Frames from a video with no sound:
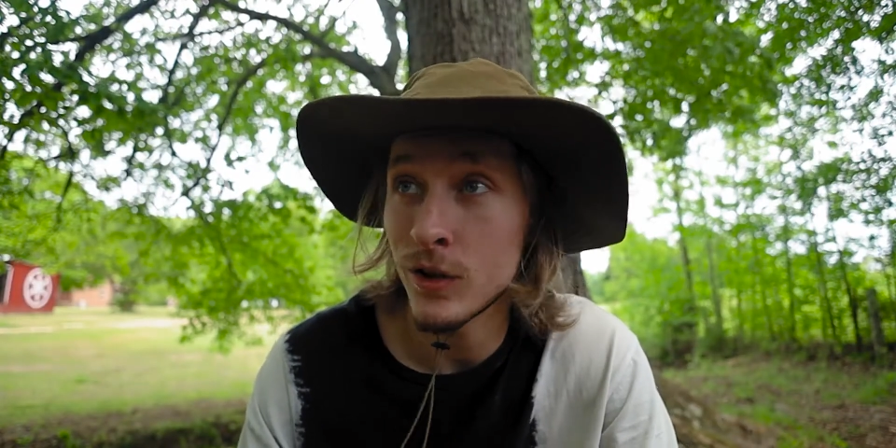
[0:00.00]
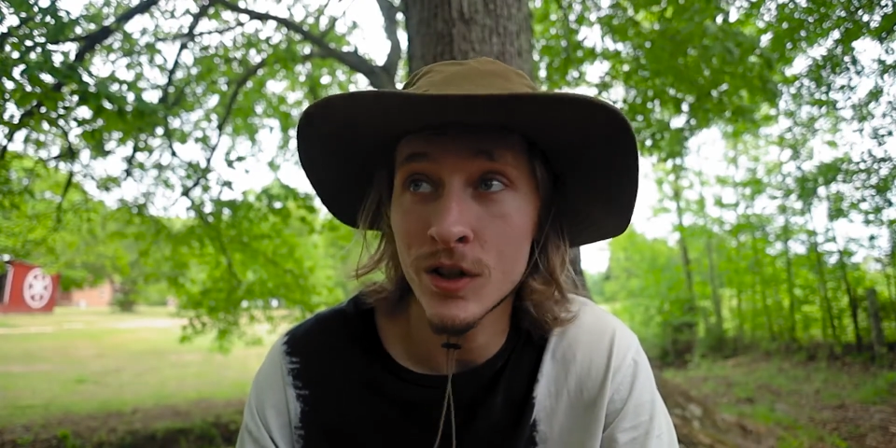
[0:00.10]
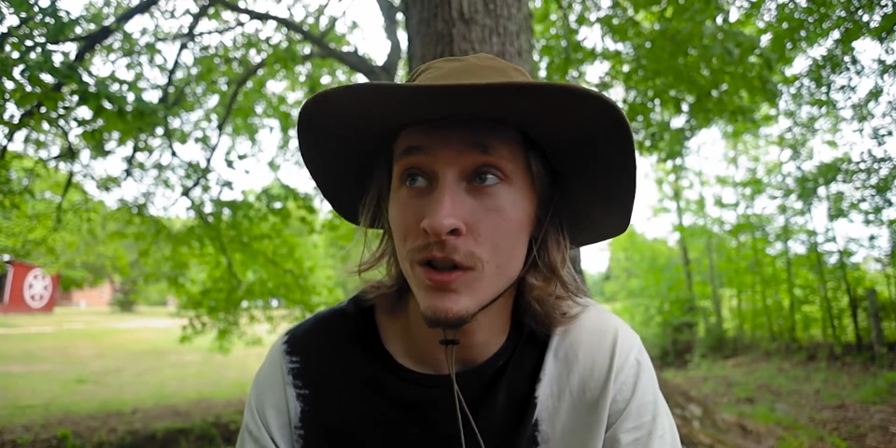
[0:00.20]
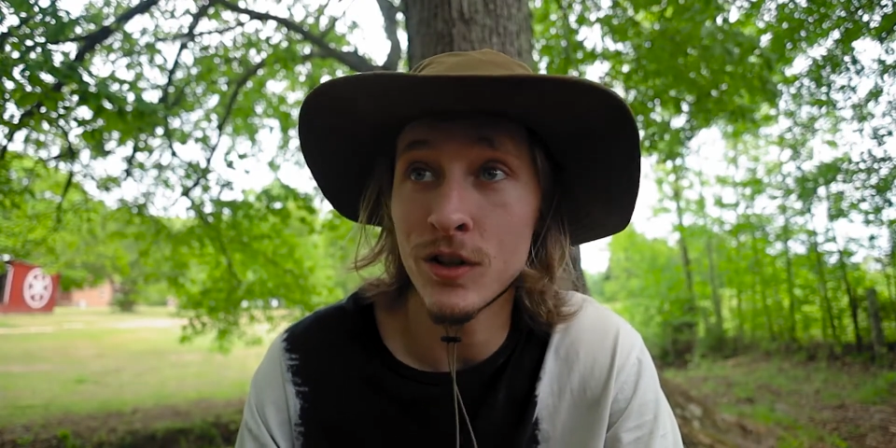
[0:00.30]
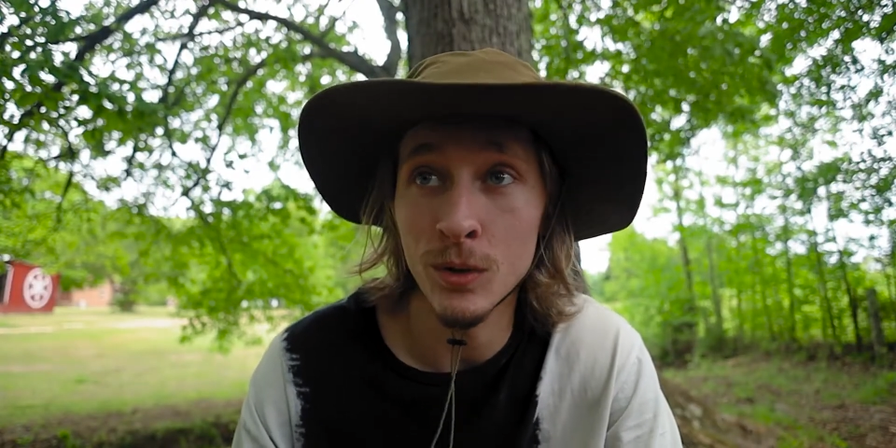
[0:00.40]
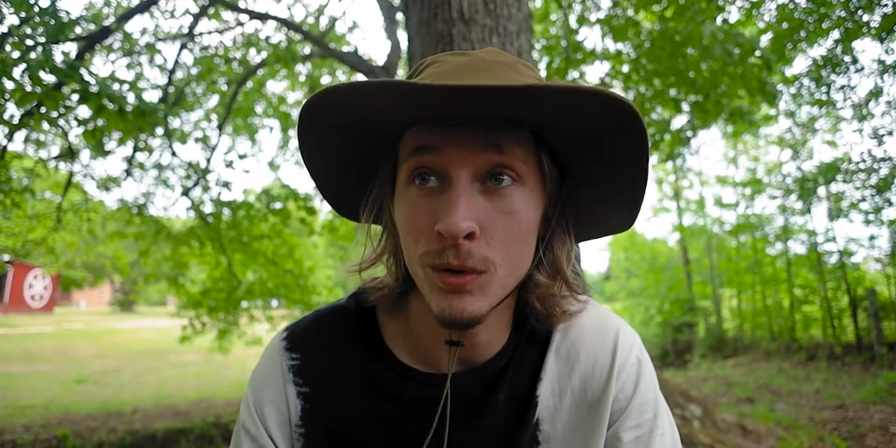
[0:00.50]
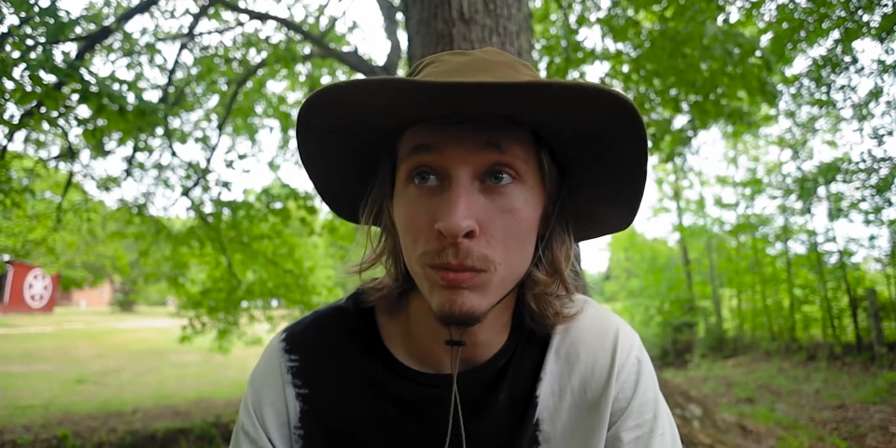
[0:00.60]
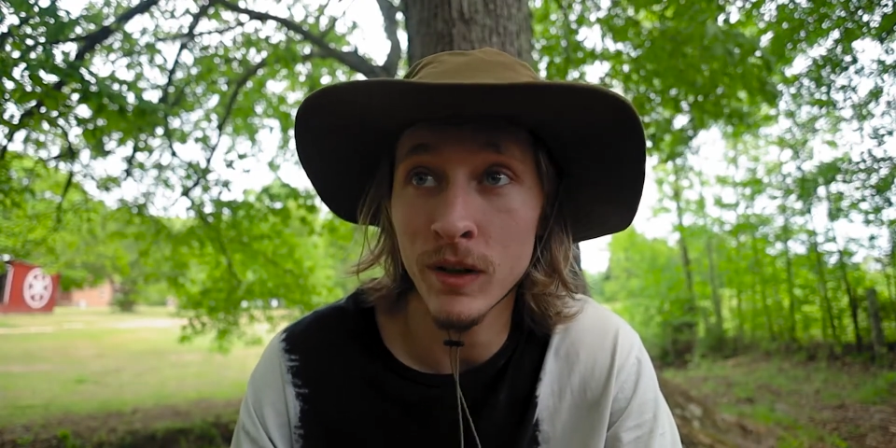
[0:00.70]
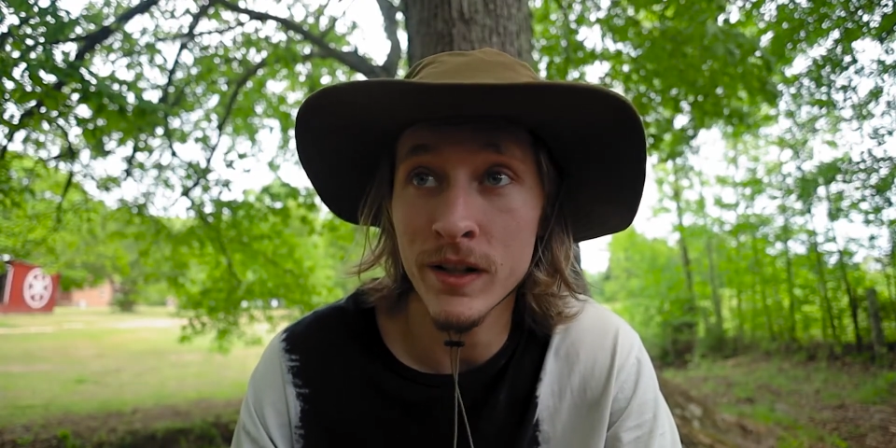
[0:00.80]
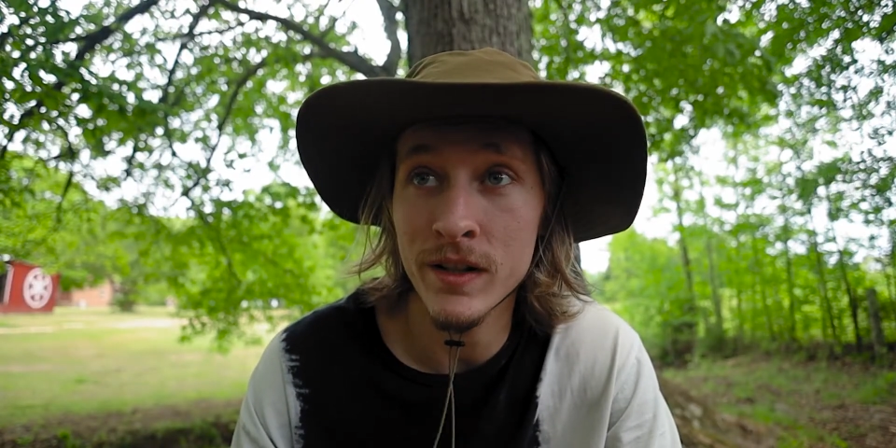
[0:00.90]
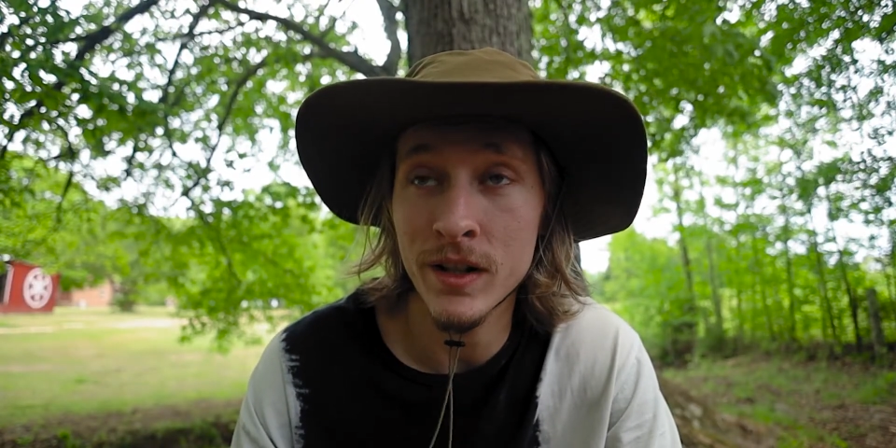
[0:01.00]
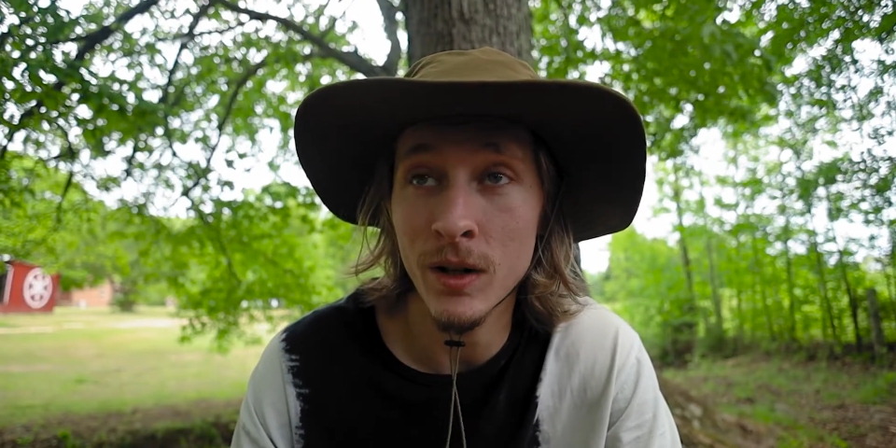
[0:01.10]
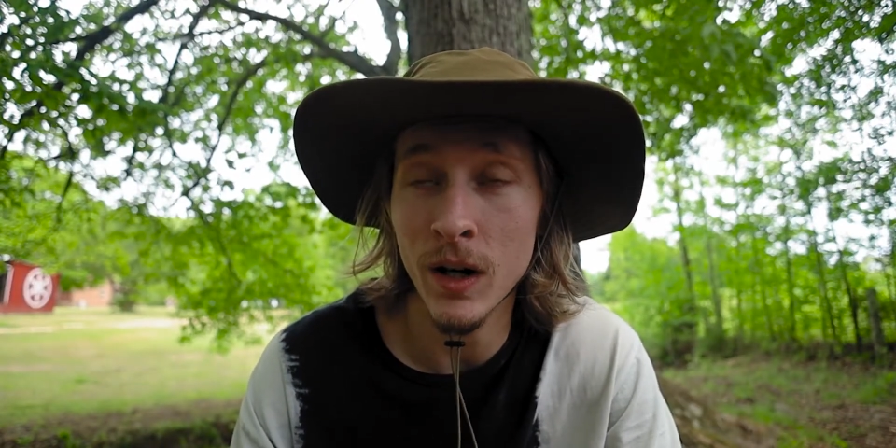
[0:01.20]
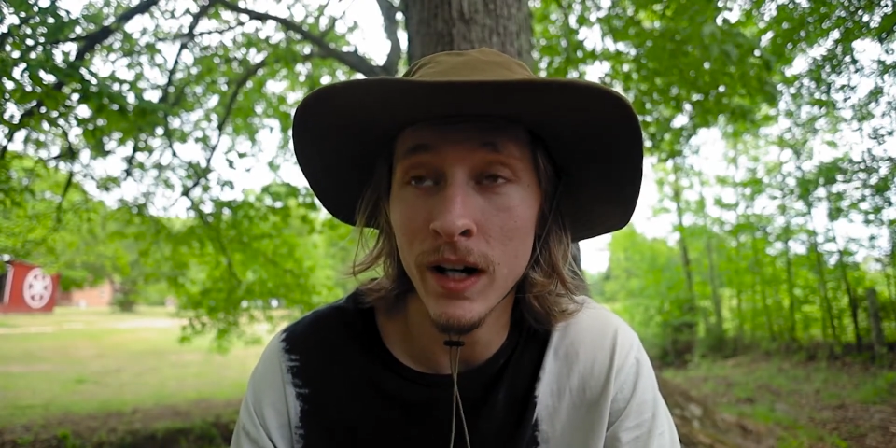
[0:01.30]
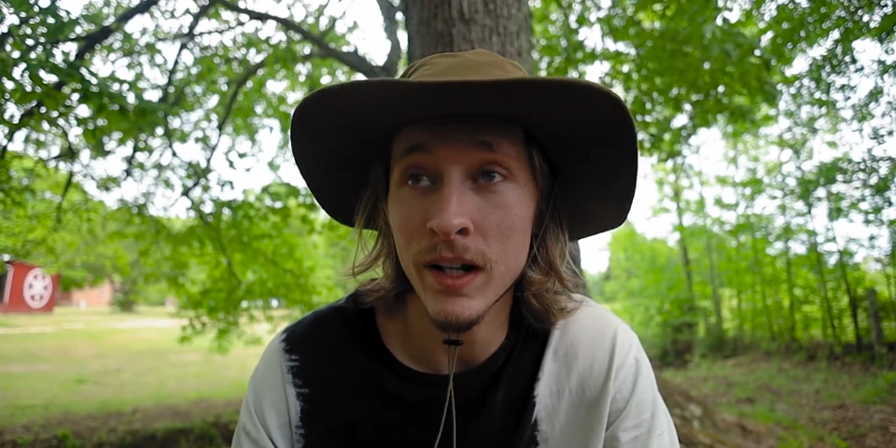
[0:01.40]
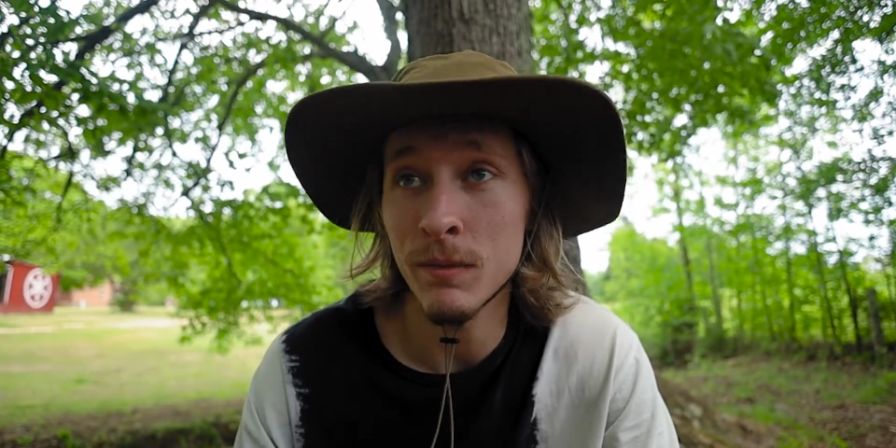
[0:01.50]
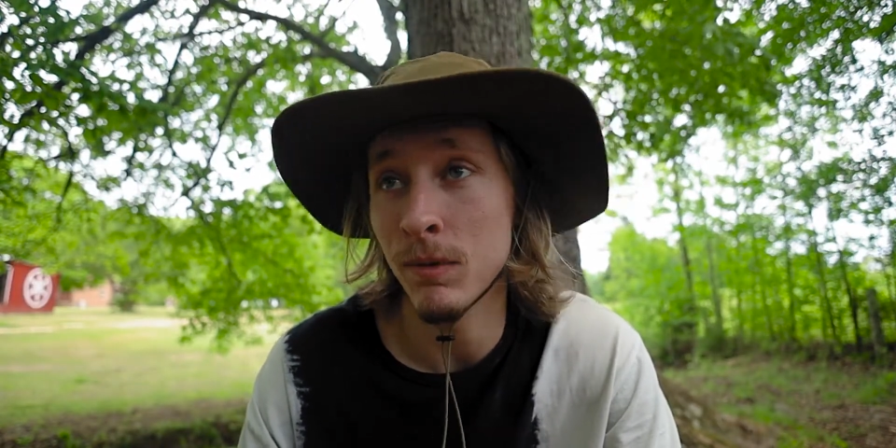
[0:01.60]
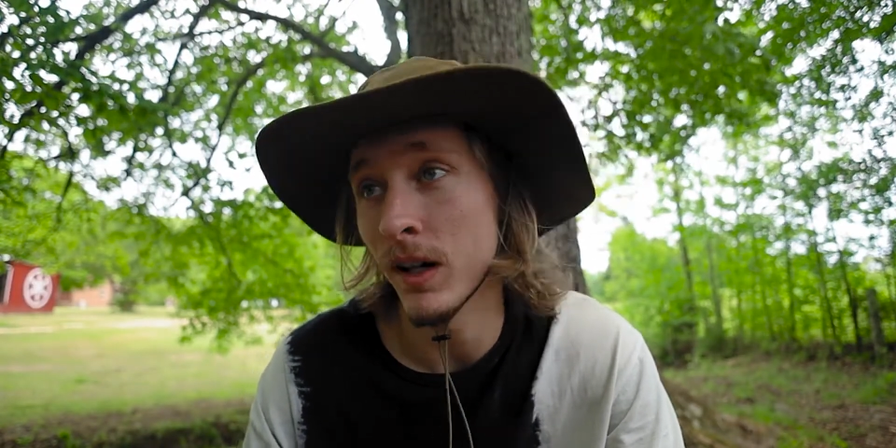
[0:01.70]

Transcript: You just Google places to go hike,